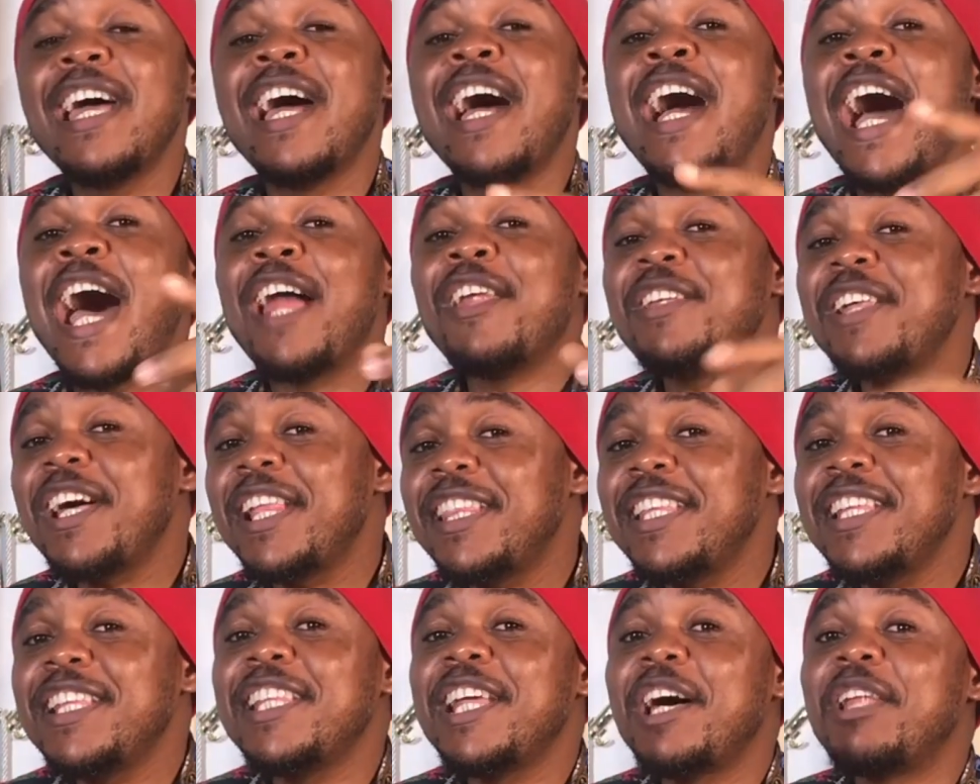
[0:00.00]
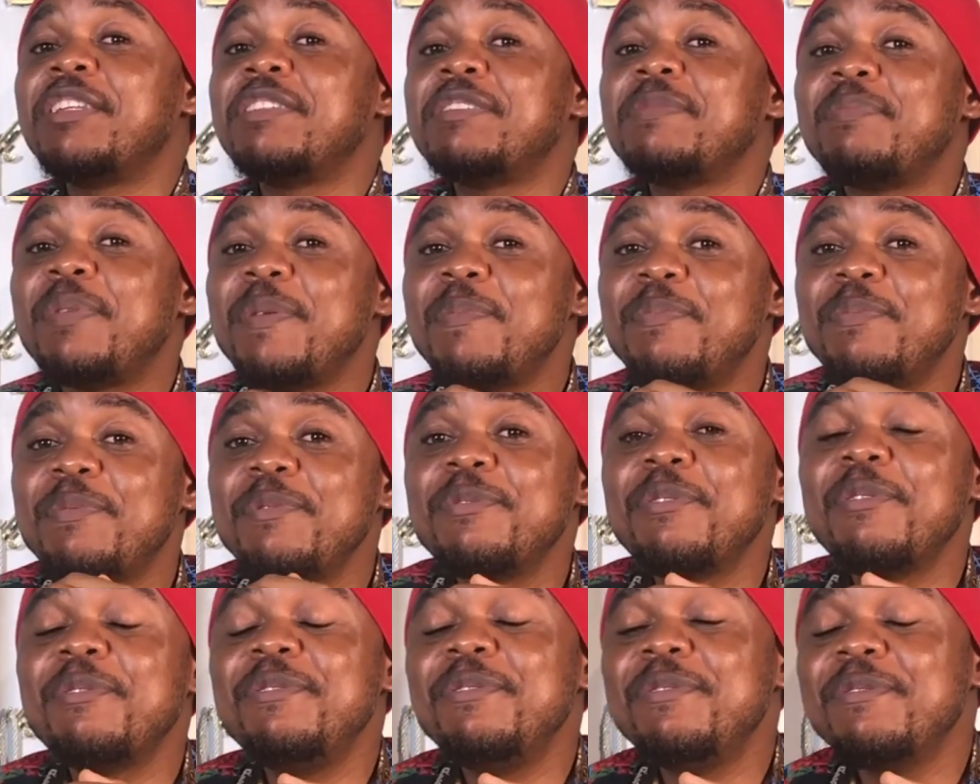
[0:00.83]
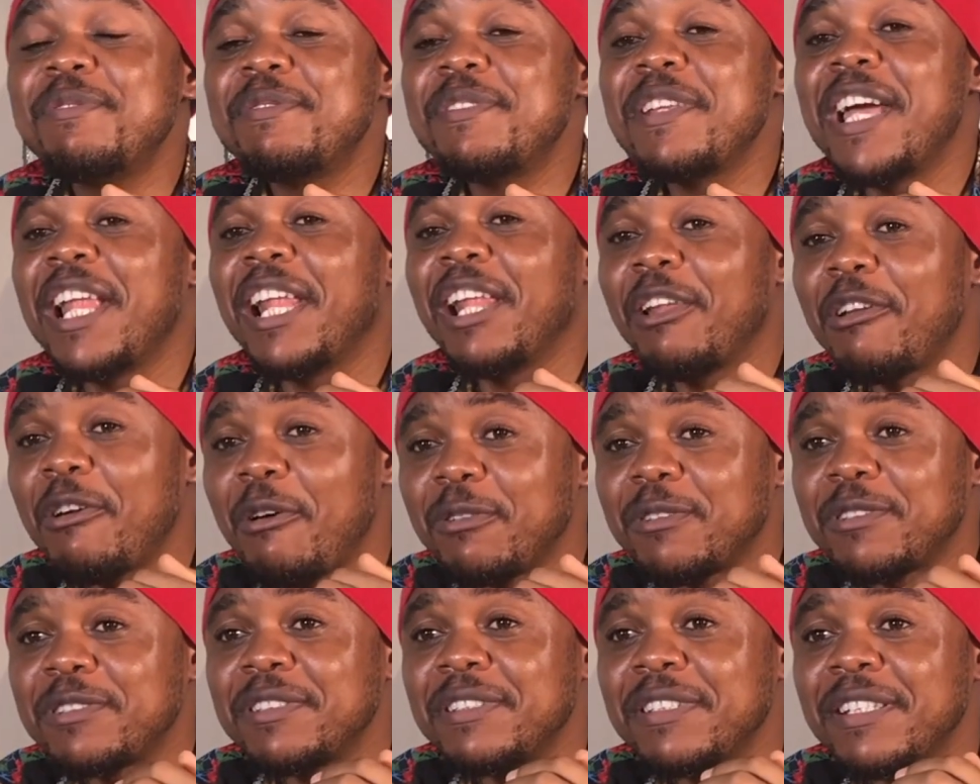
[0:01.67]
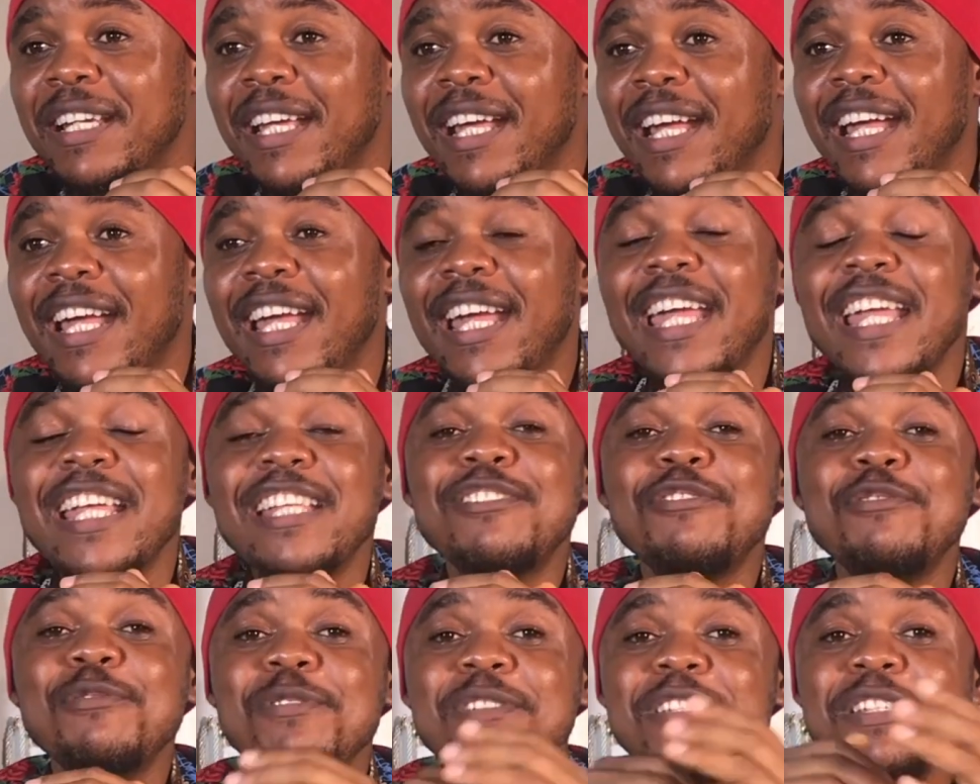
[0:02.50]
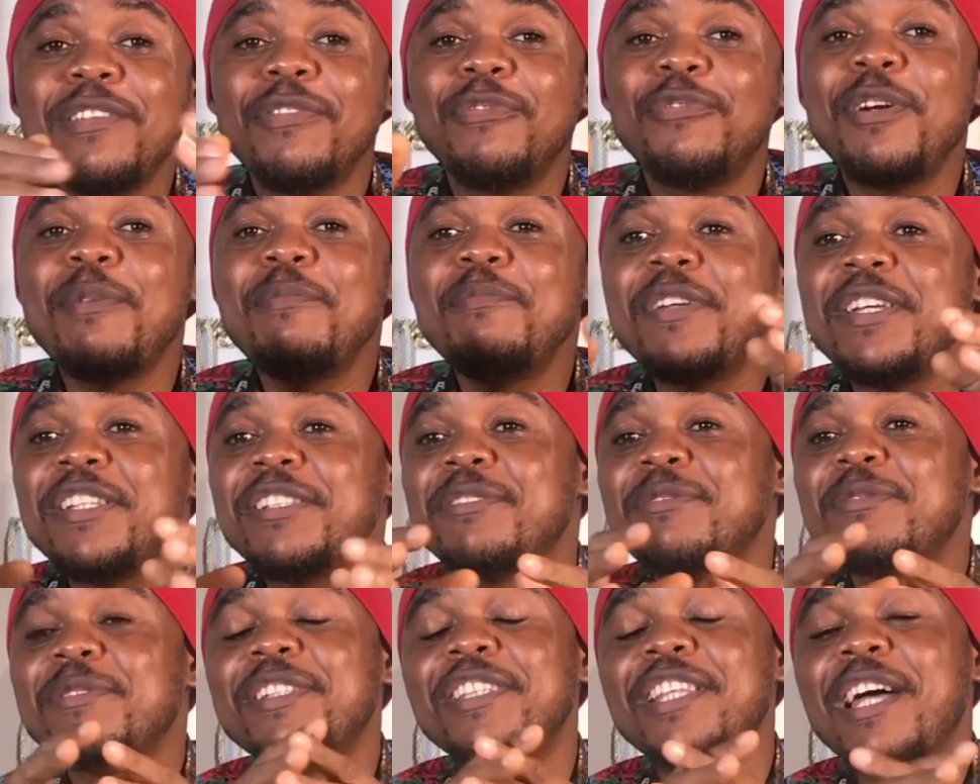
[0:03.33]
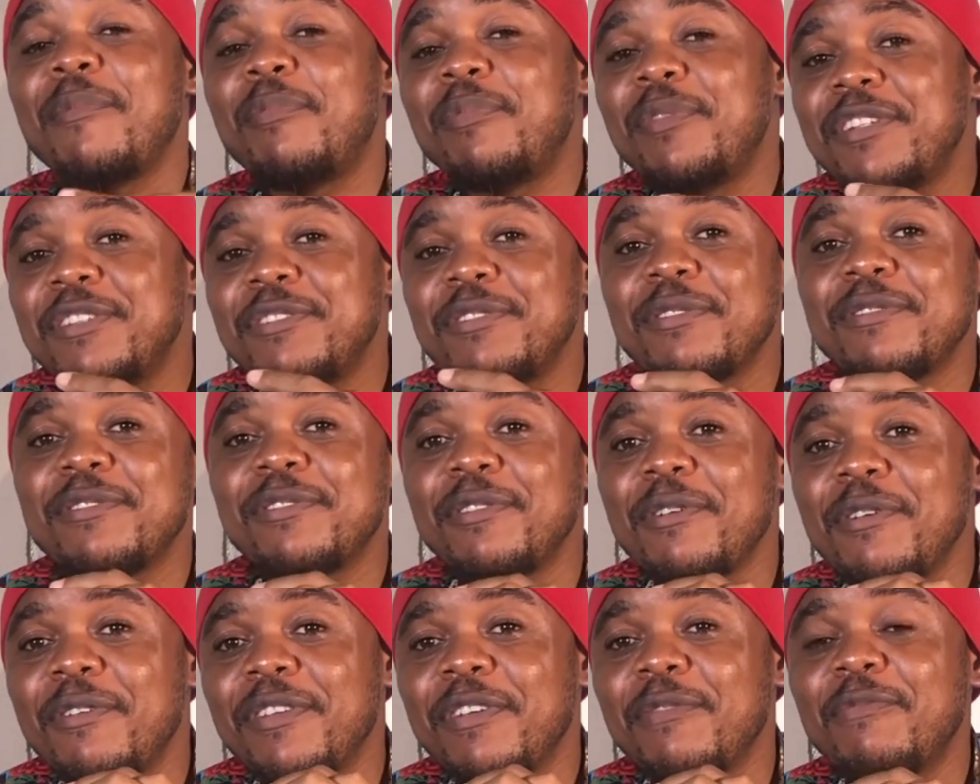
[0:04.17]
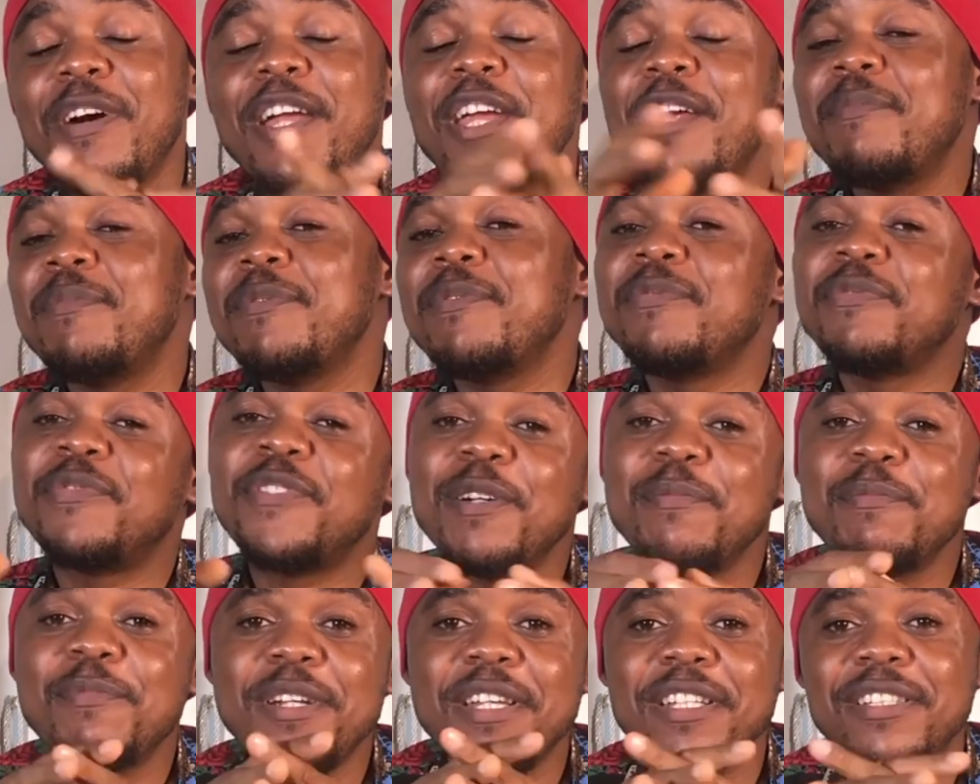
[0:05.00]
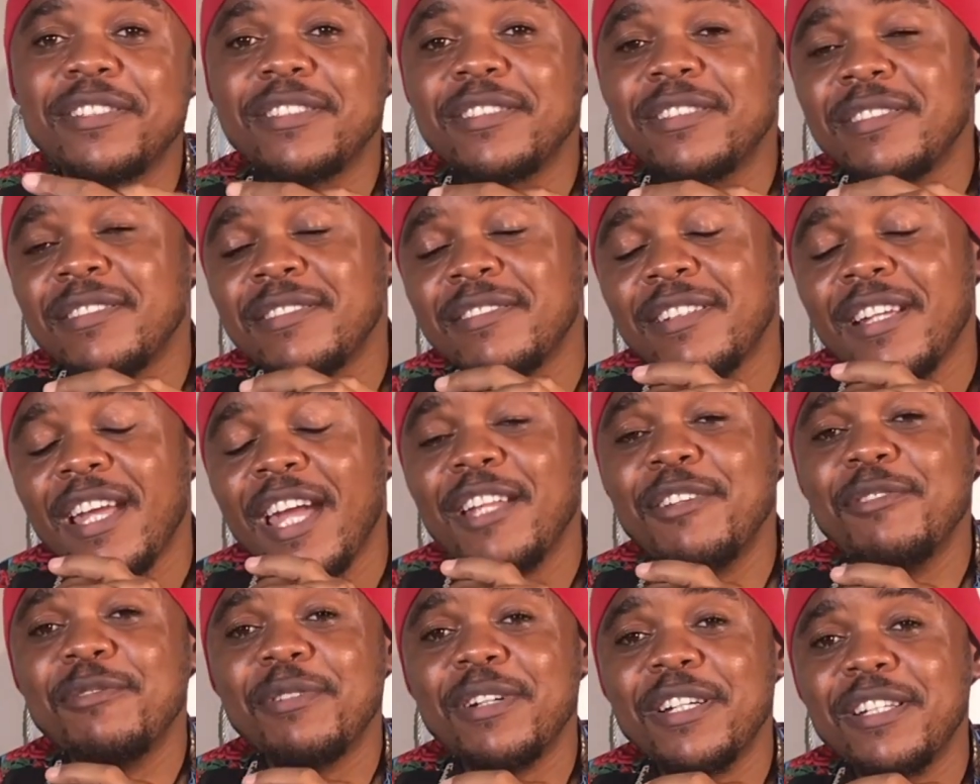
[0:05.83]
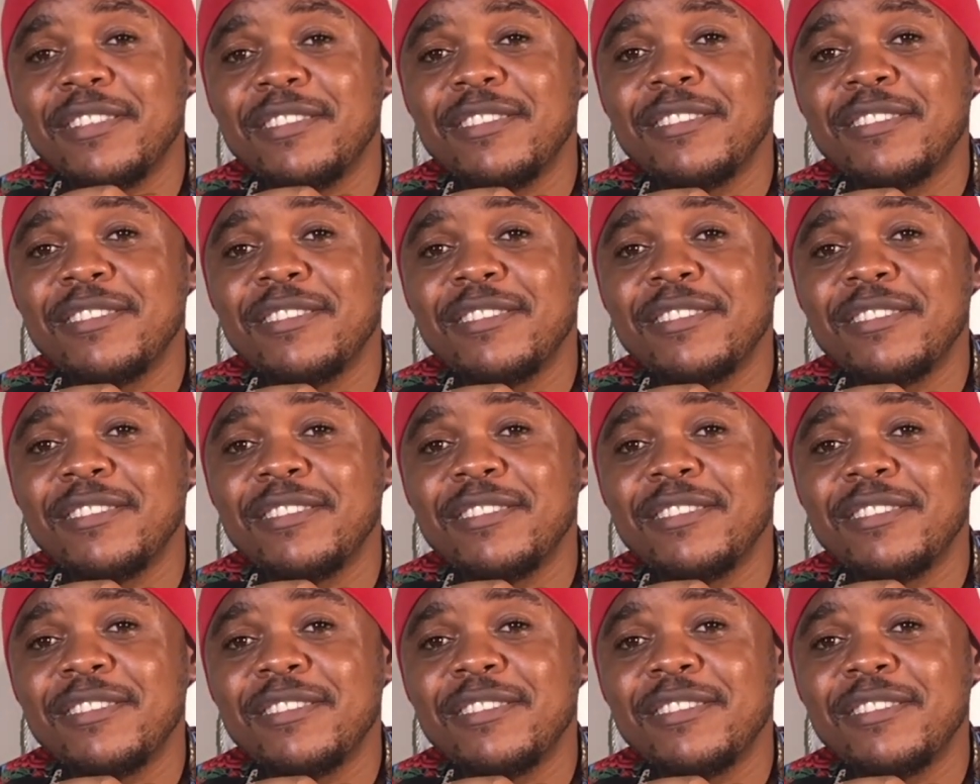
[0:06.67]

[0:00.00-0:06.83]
another thing that people don't use a lot is using frame rates to interpret your story, variable frame rates. Anyways,